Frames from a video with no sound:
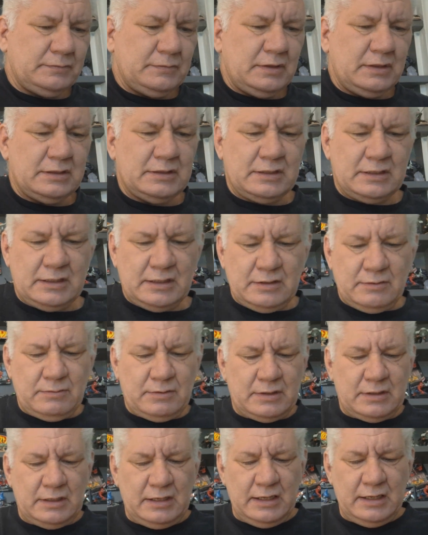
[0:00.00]
There's another
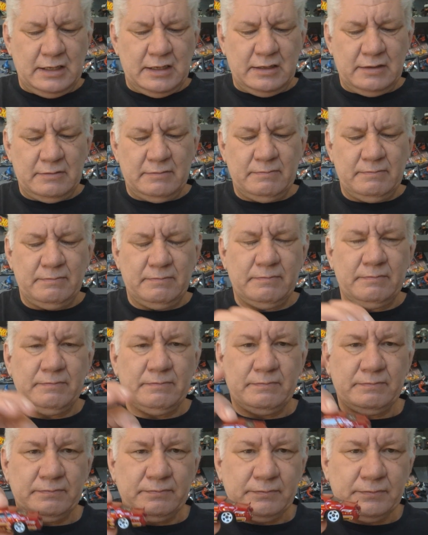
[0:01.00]
one here.
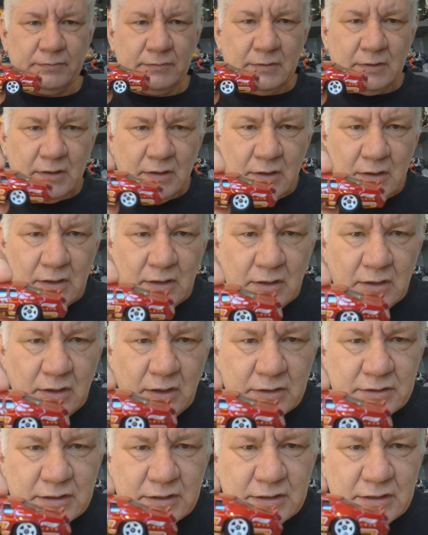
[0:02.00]

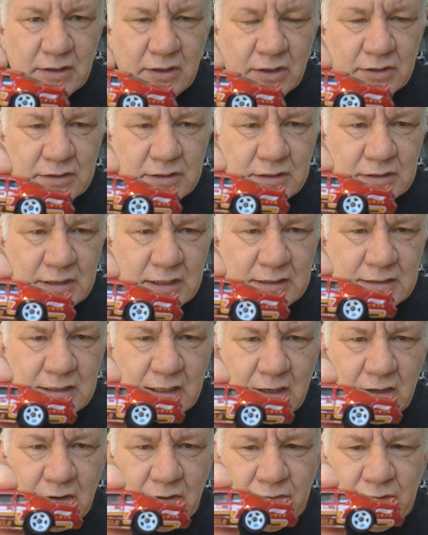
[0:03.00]
Lots of
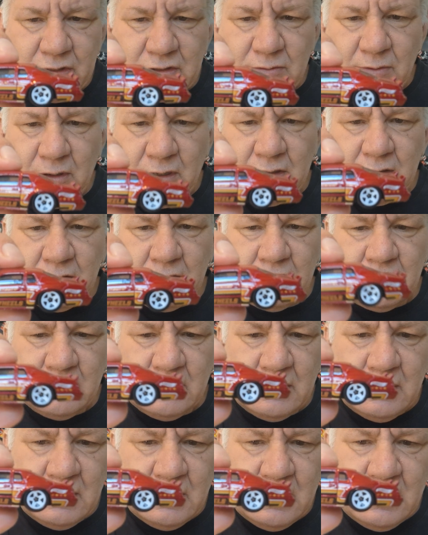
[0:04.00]
detail on this one.
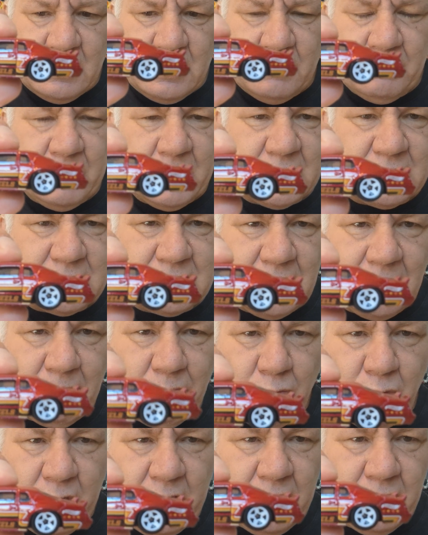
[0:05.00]
The mixed
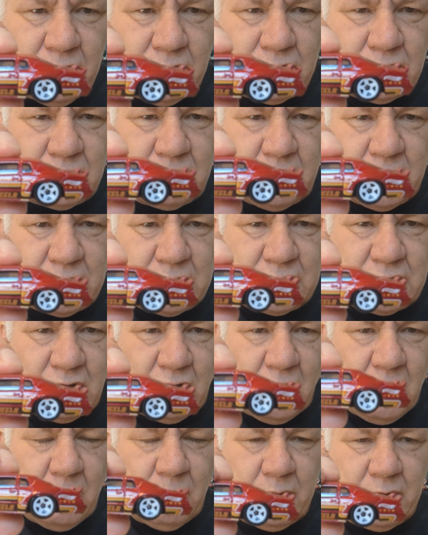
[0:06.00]
up wheels, which
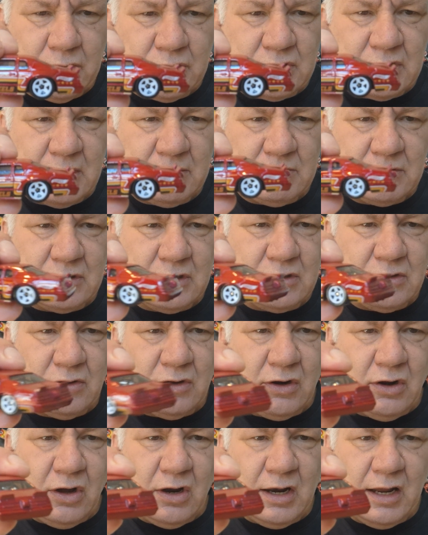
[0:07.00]
Hot Wheels seems to do a
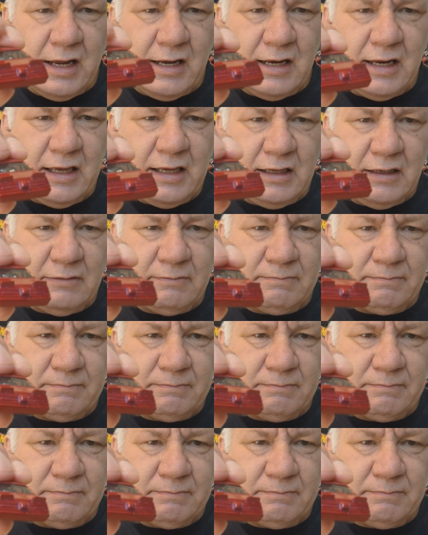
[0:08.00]
lot lately.